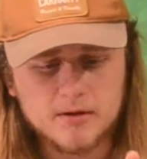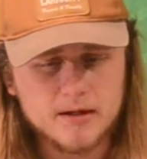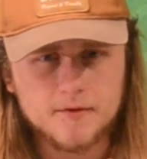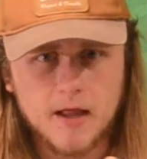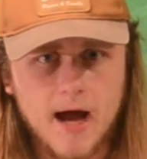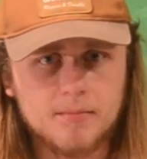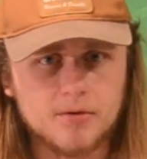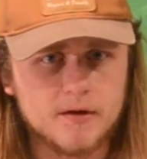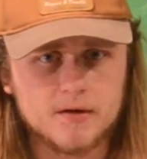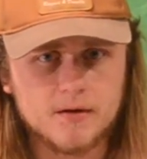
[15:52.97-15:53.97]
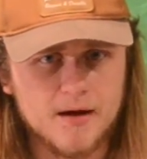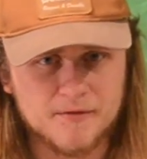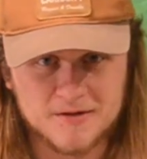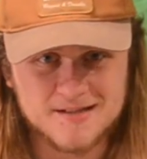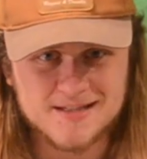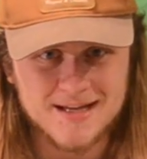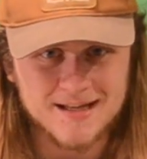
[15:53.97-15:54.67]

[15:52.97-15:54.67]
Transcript: that you'll ever see.